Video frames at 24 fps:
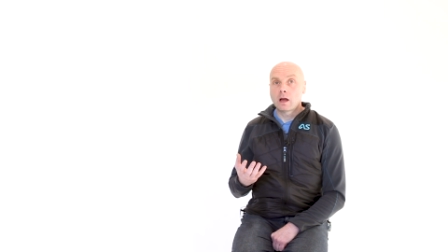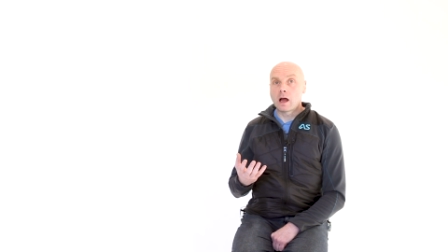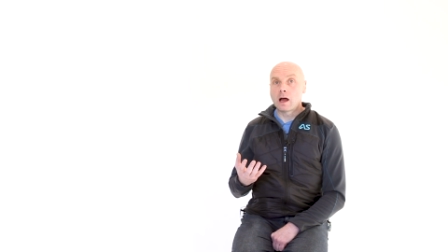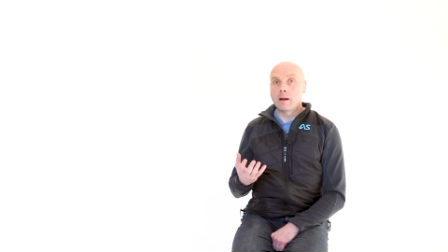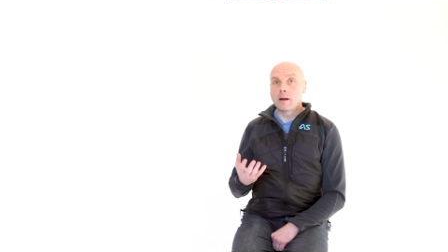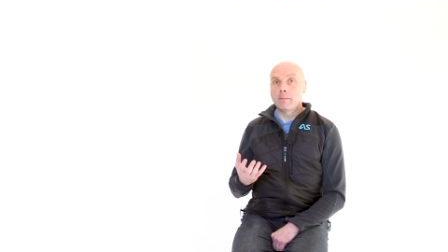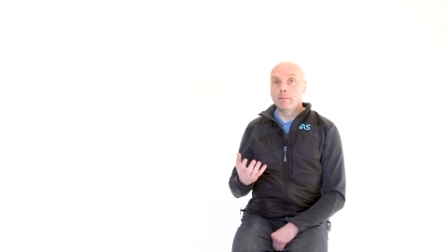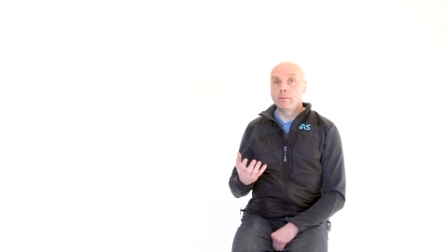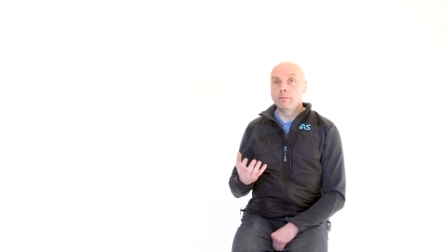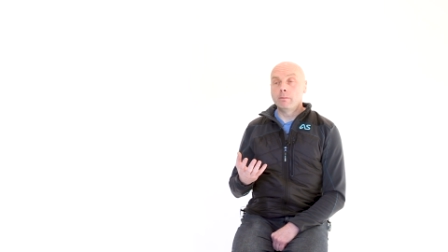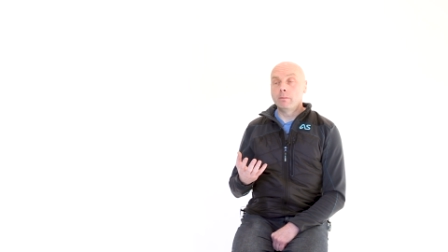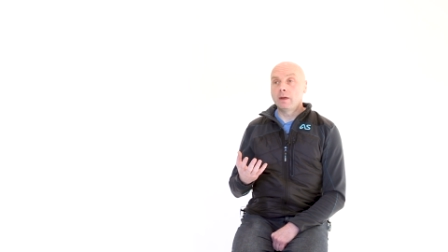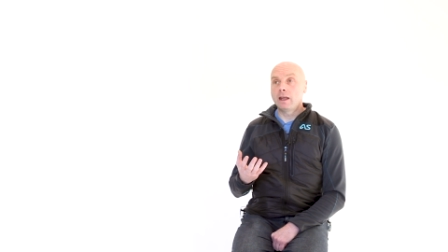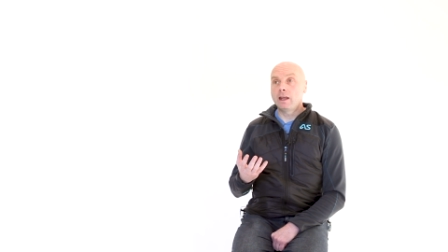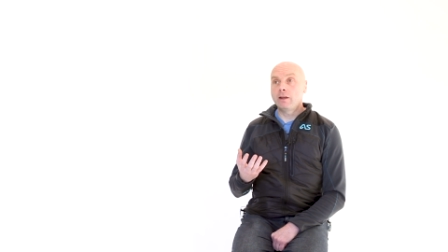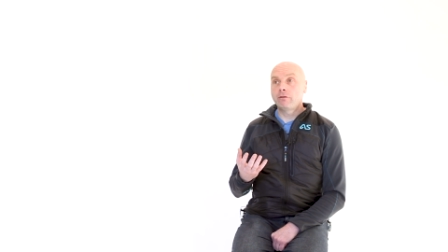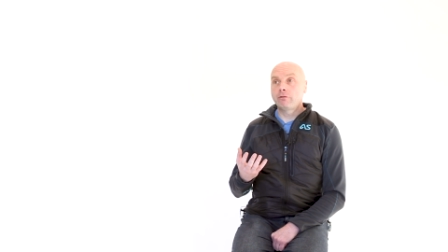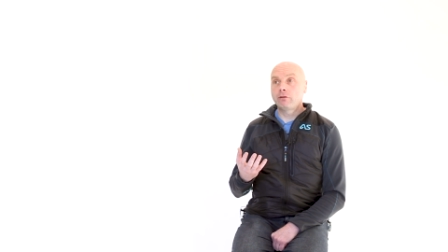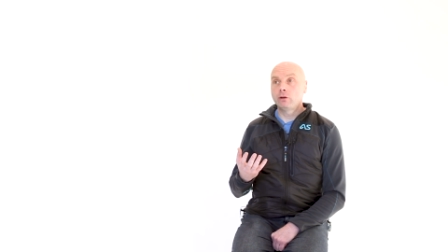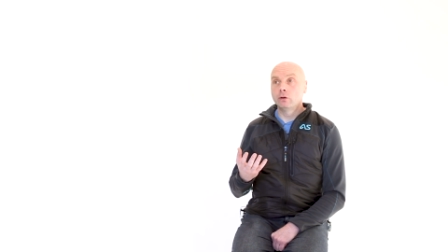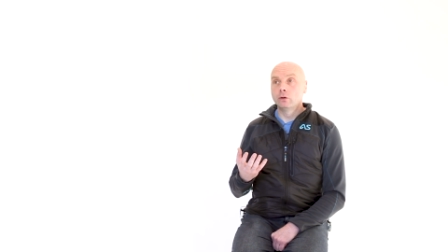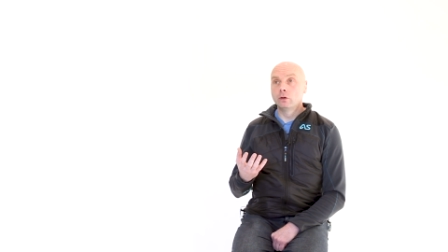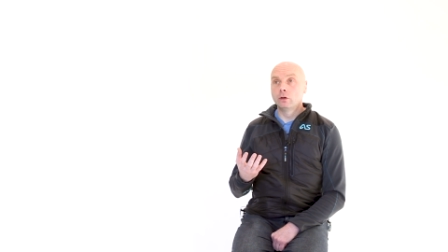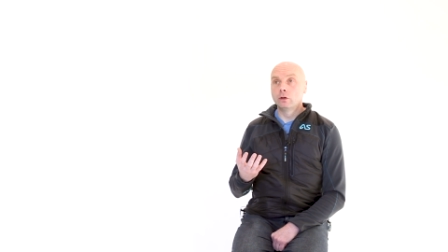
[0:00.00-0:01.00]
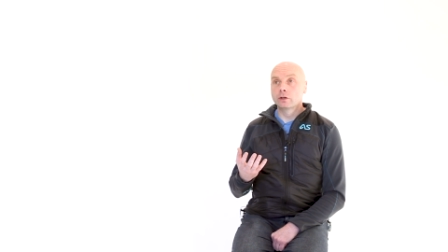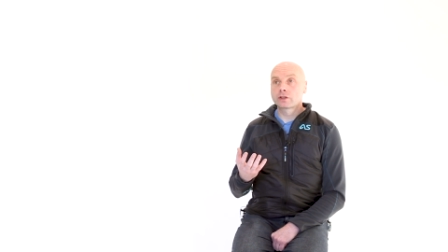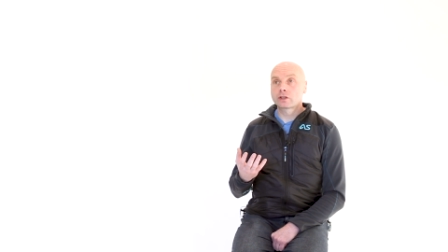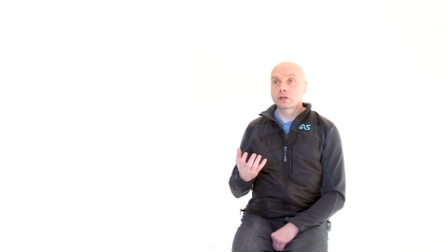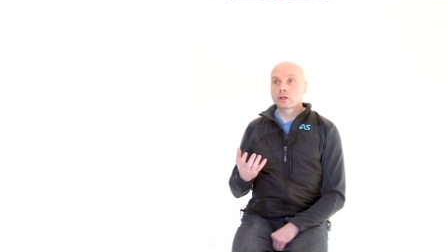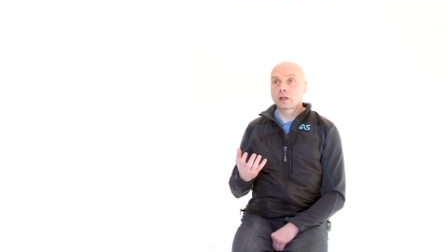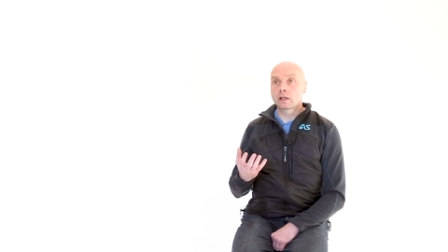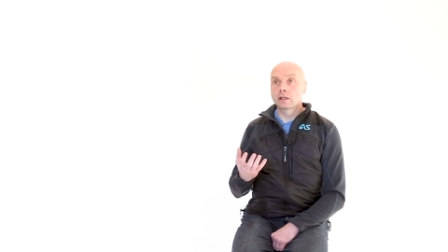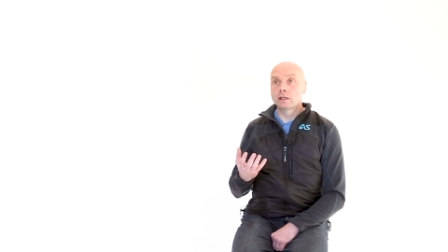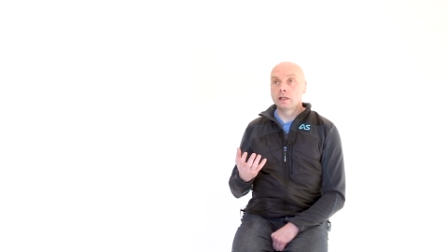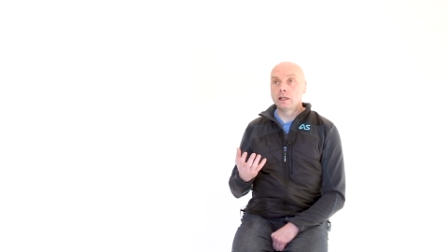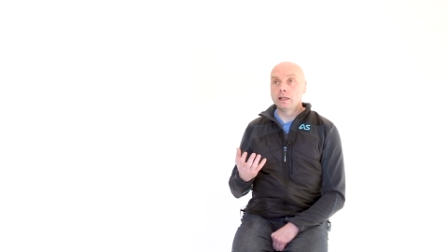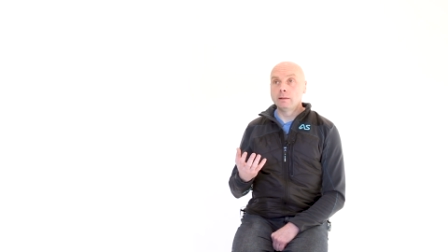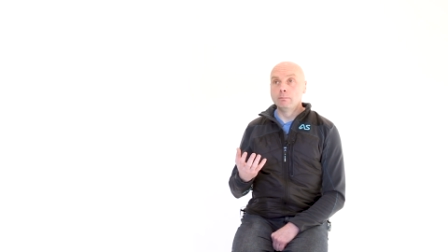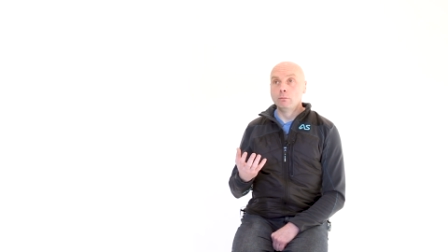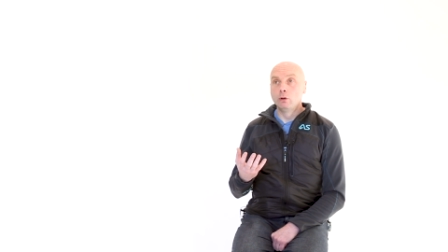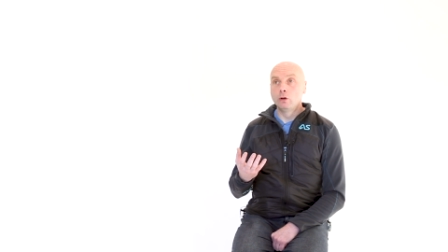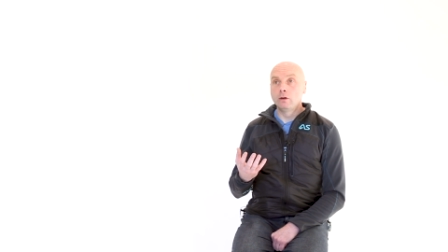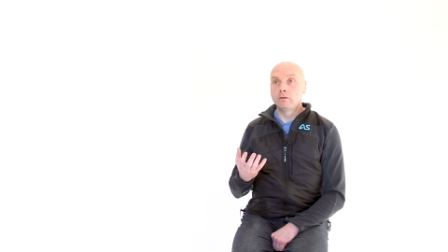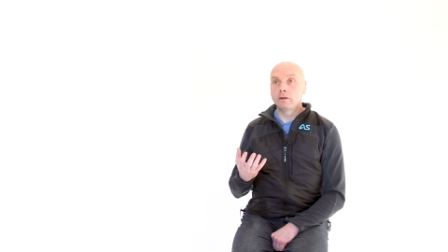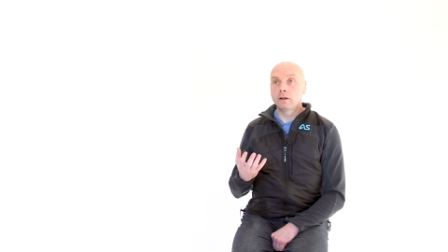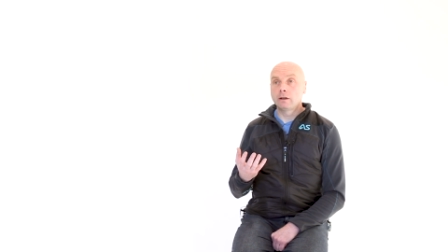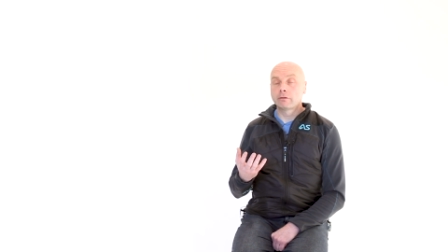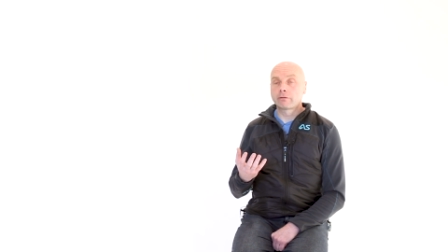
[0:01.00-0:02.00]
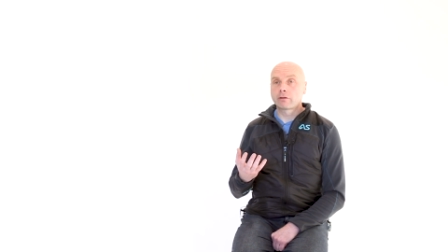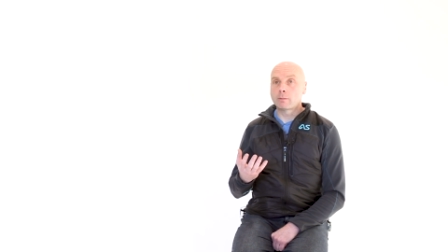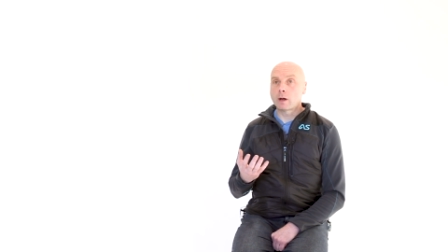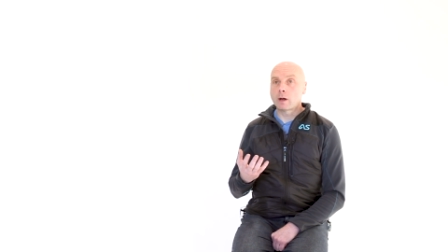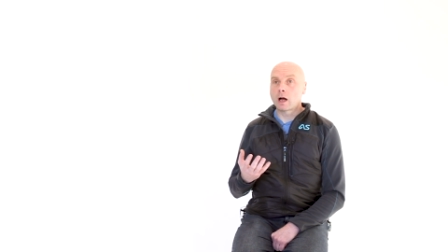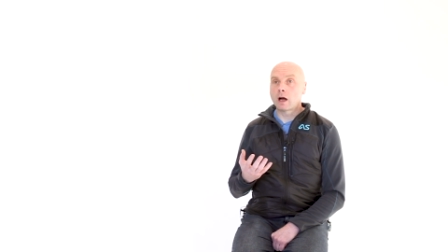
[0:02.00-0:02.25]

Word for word: um, if you're suddenly moving from